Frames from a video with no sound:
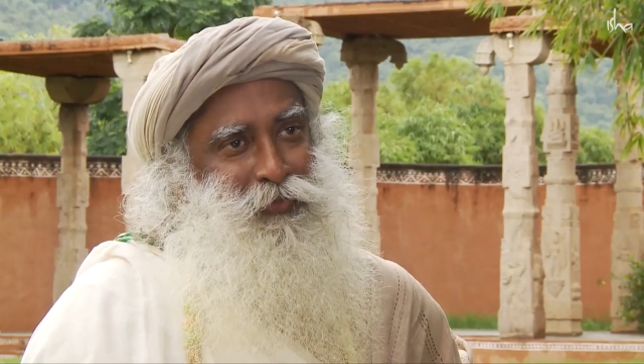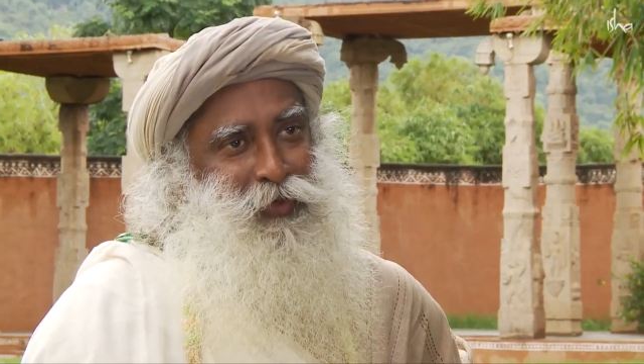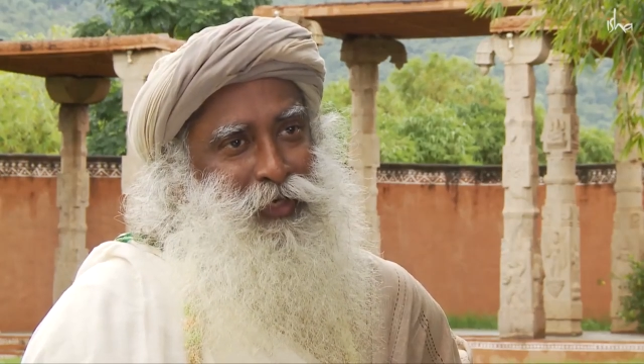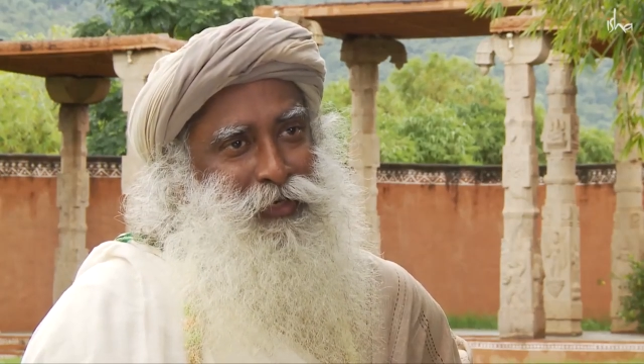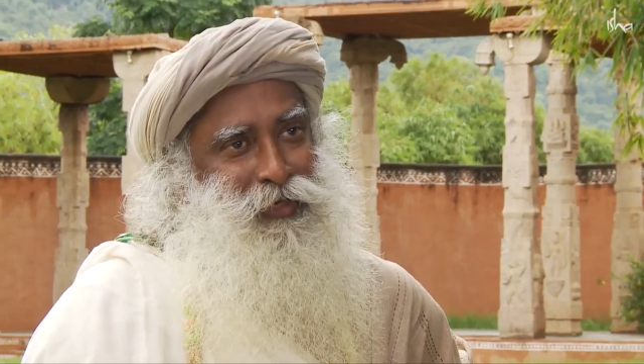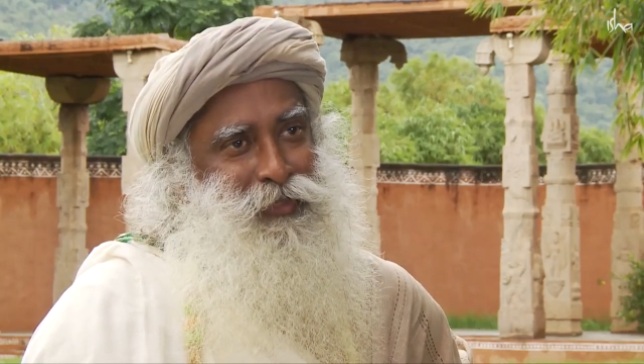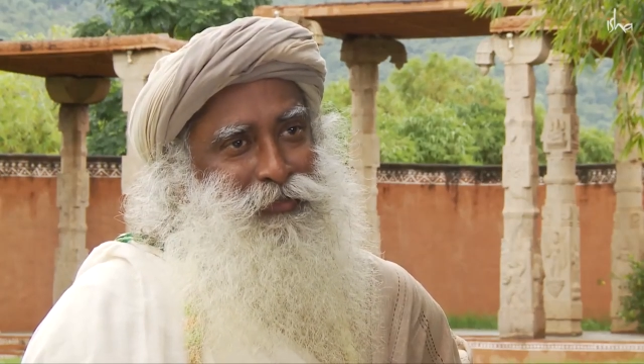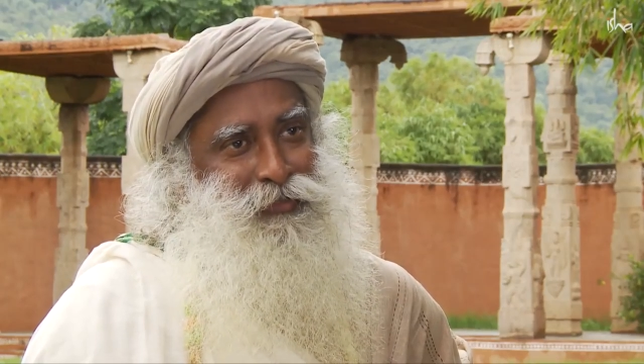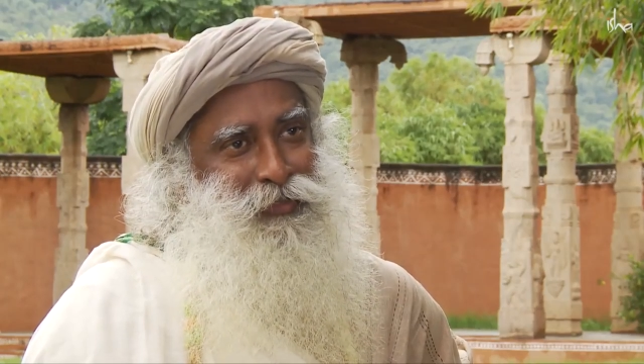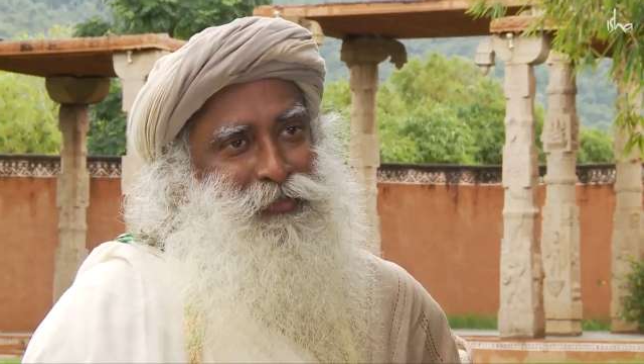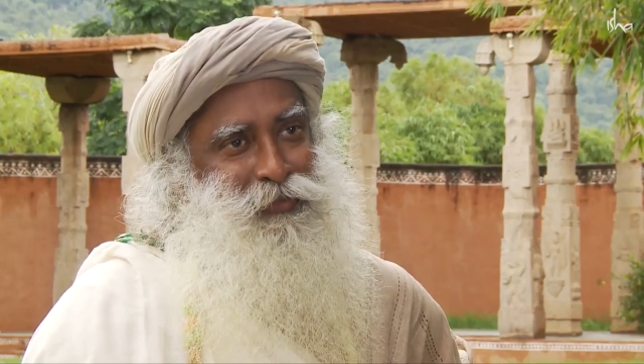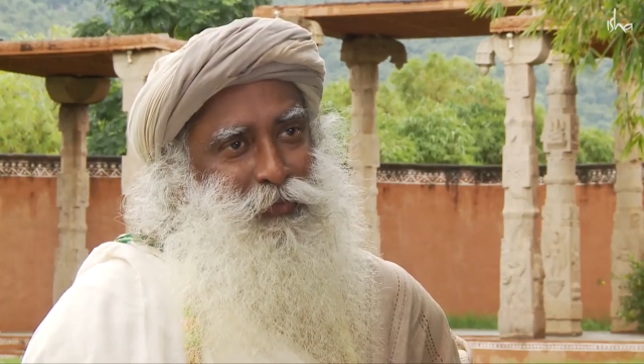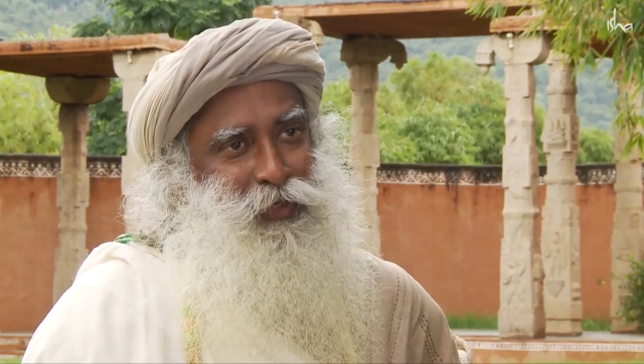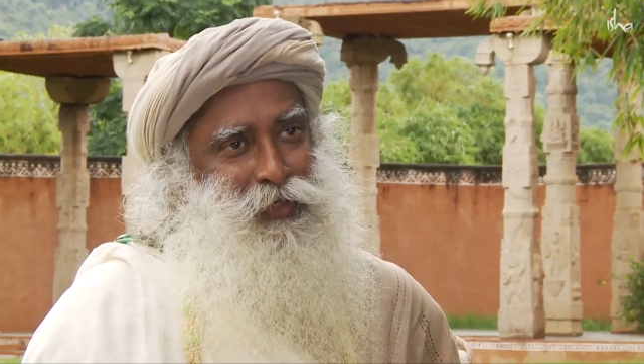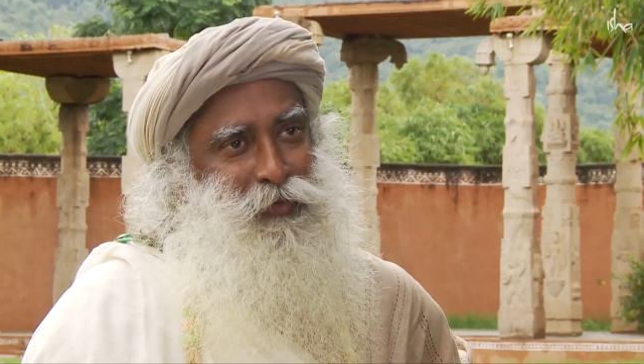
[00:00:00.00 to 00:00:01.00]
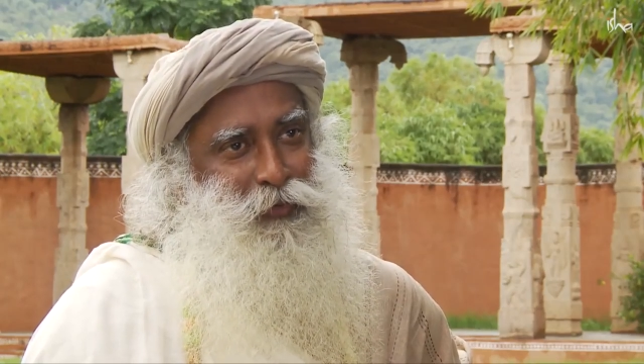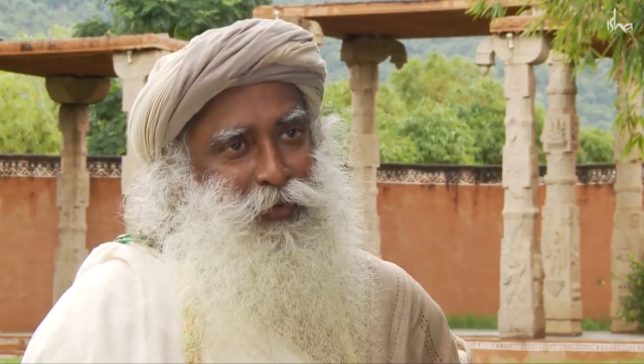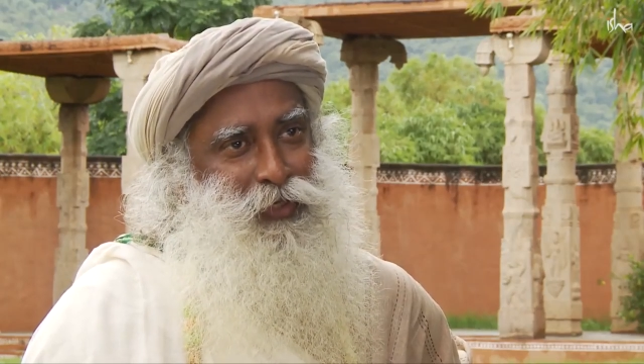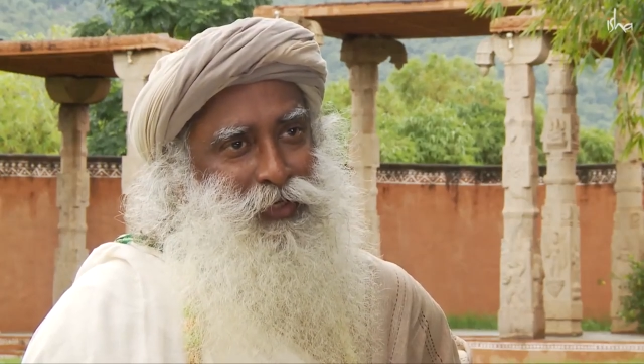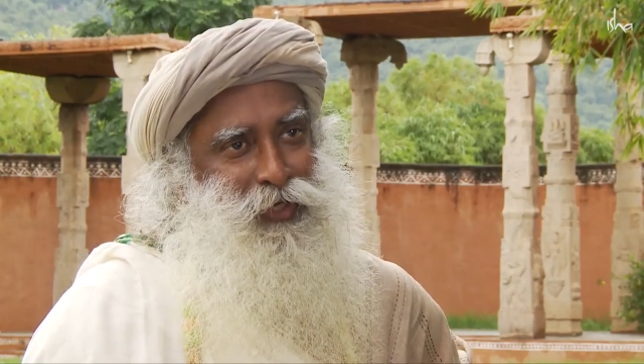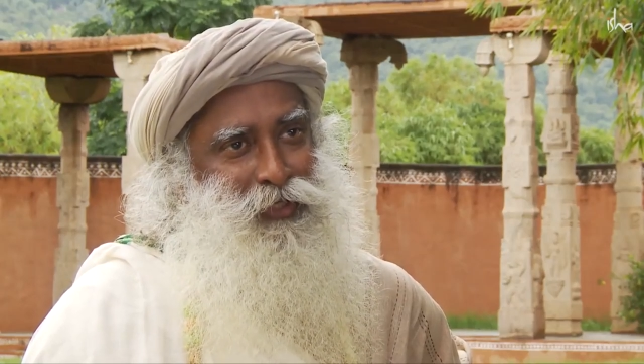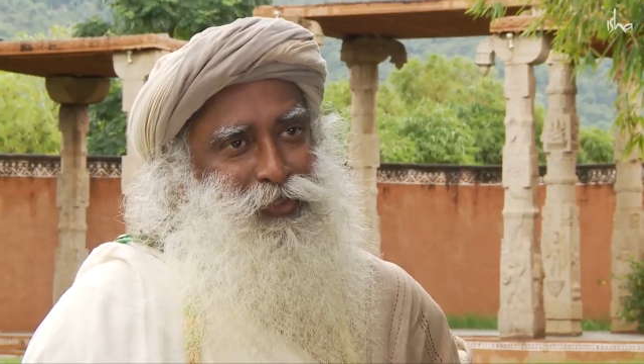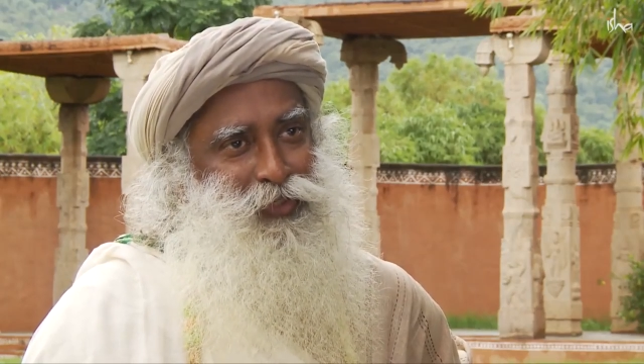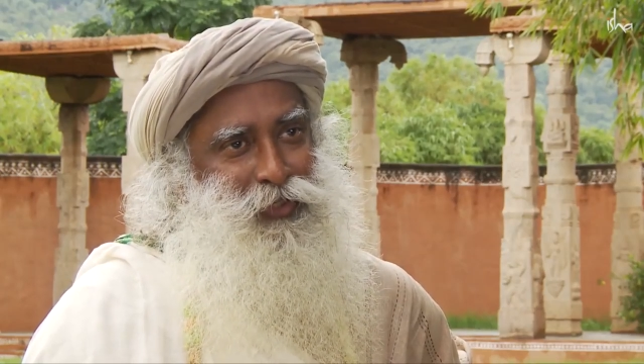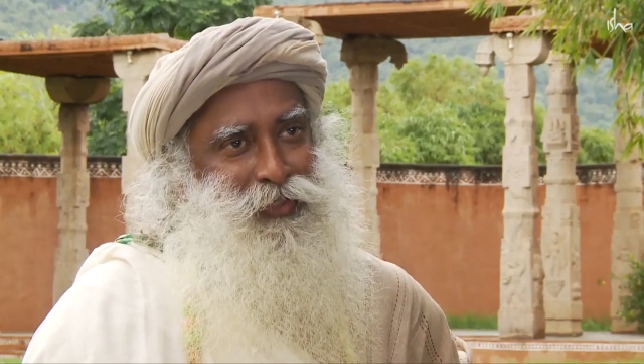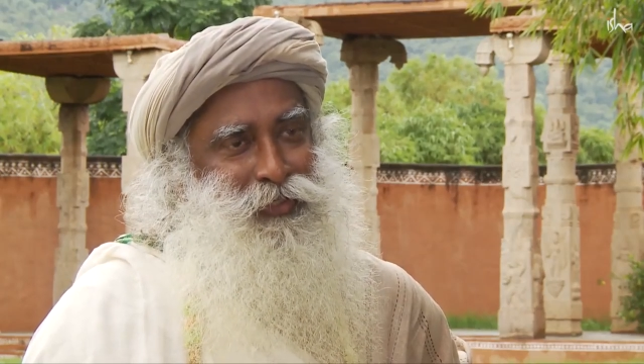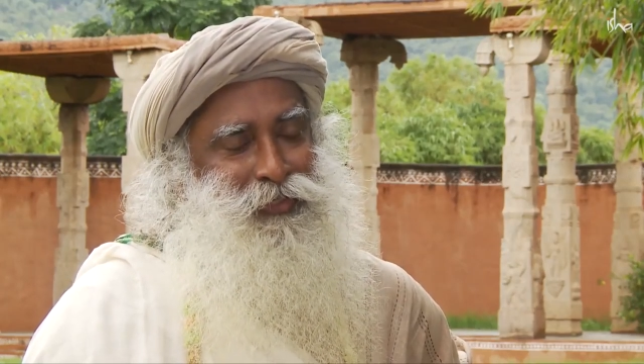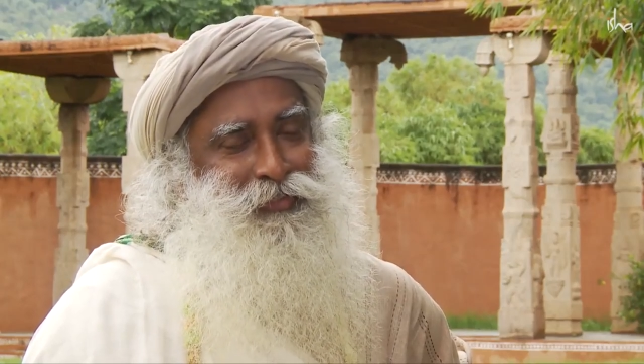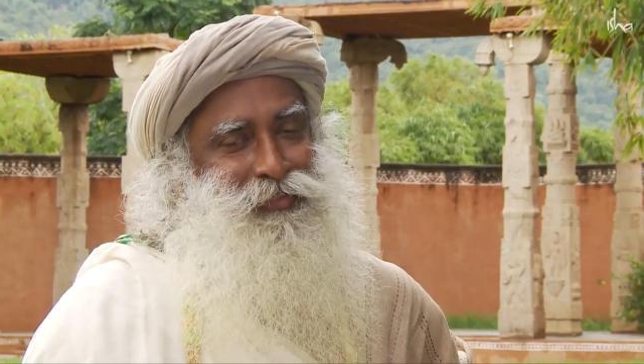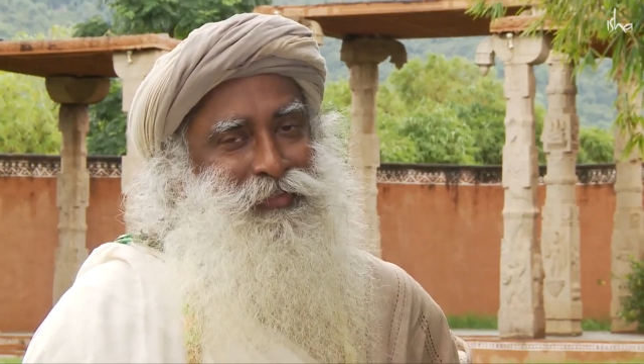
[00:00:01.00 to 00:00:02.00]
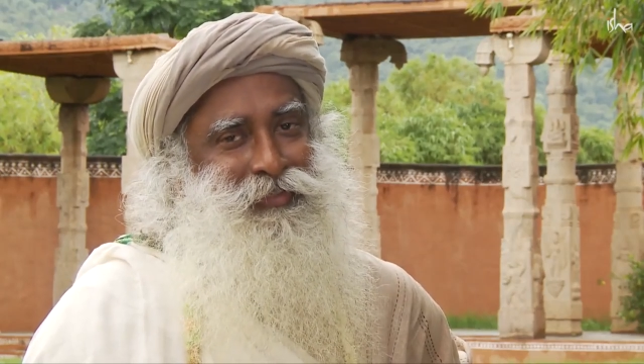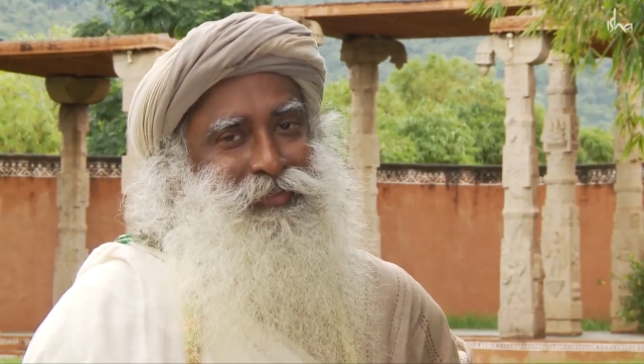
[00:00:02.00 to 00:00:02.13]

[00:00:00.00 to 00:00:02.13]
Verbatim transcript: very nice there is a word, word culture in it.